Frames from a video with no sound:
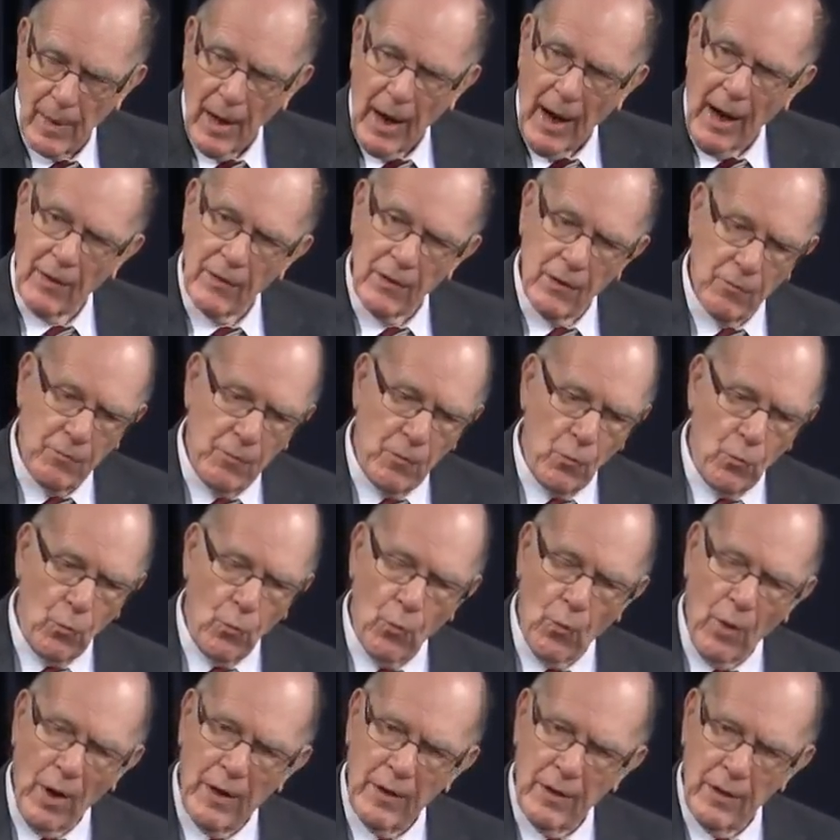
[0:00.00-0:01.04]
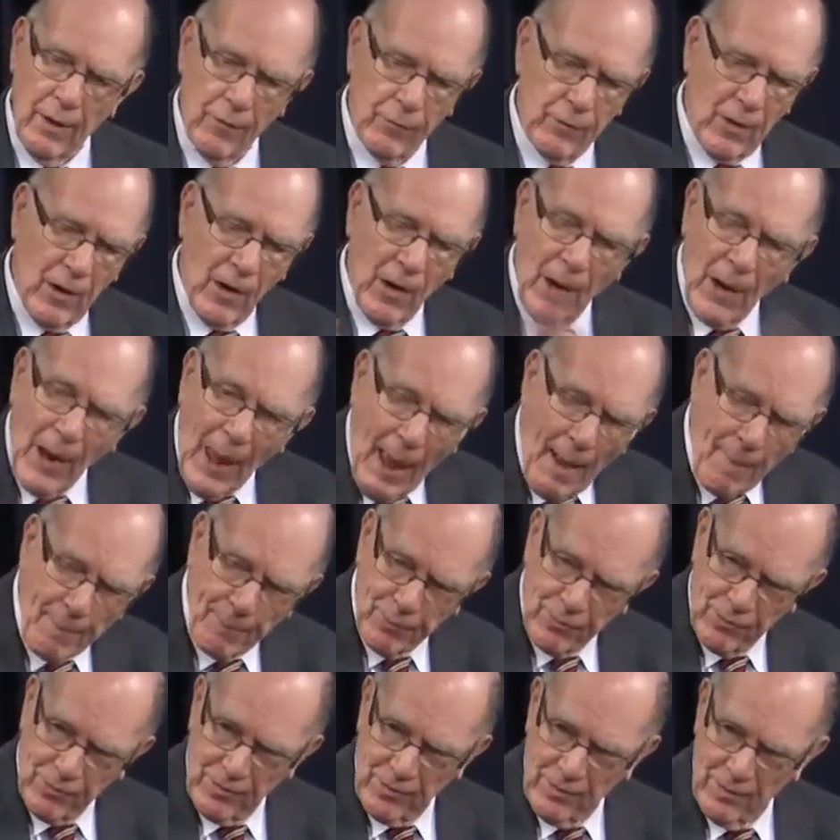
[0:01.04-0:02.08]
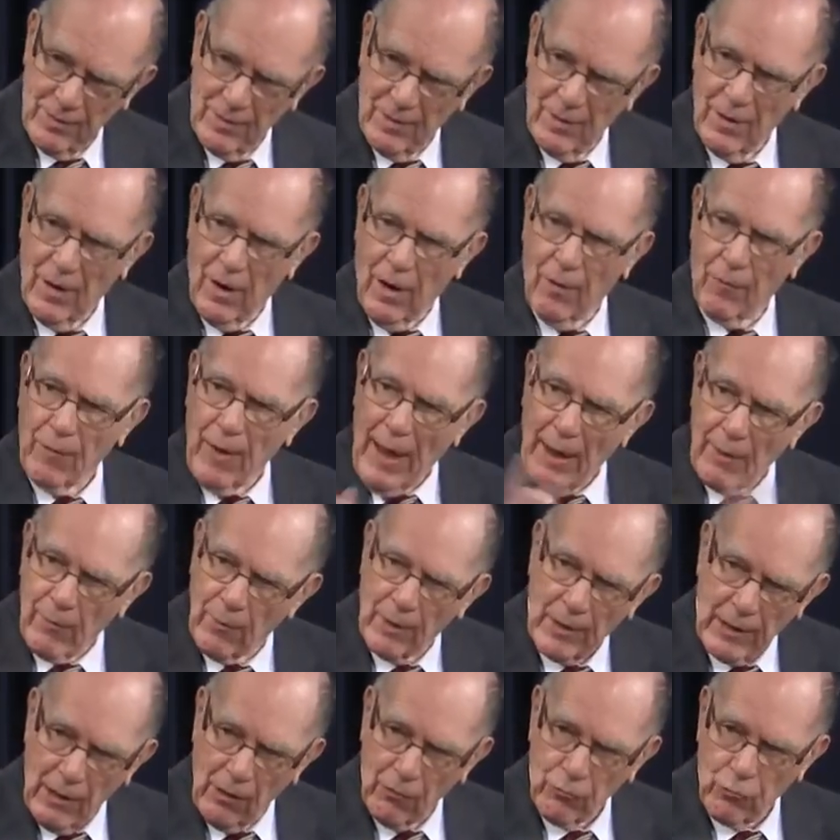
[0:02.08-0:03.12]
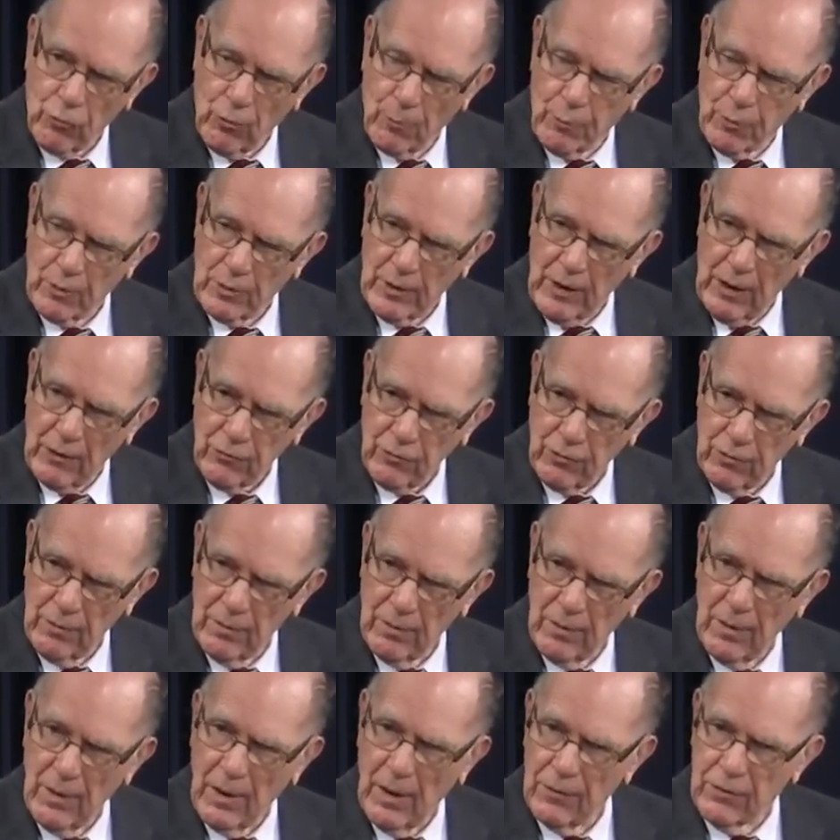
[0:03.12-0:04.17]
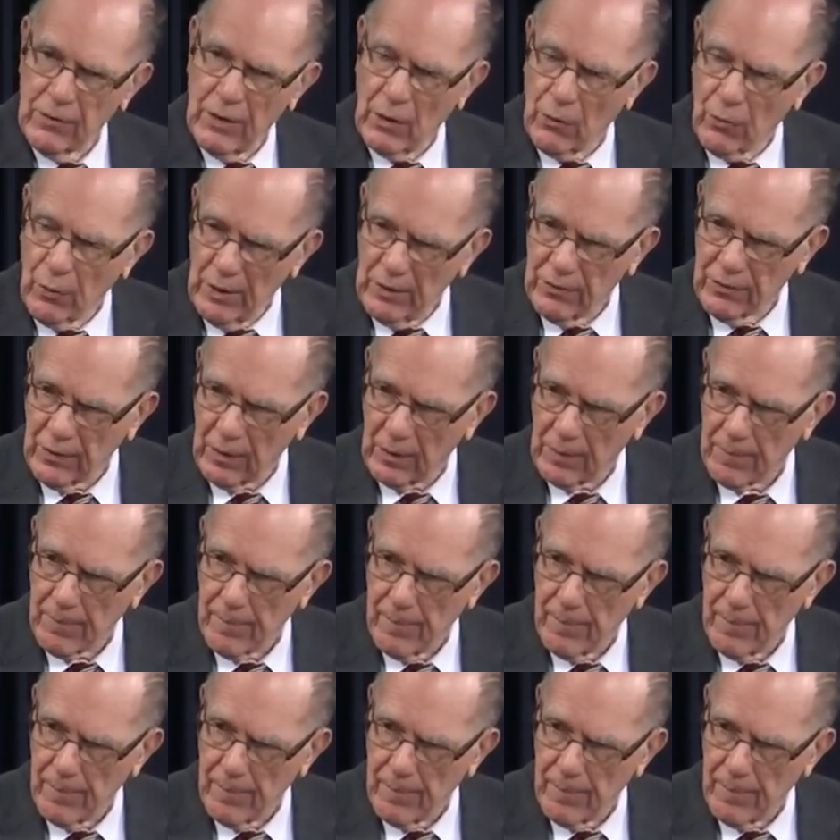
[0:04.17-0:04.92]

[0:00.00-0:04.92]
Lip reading: And the rate of collapse of agricultural production is increasing.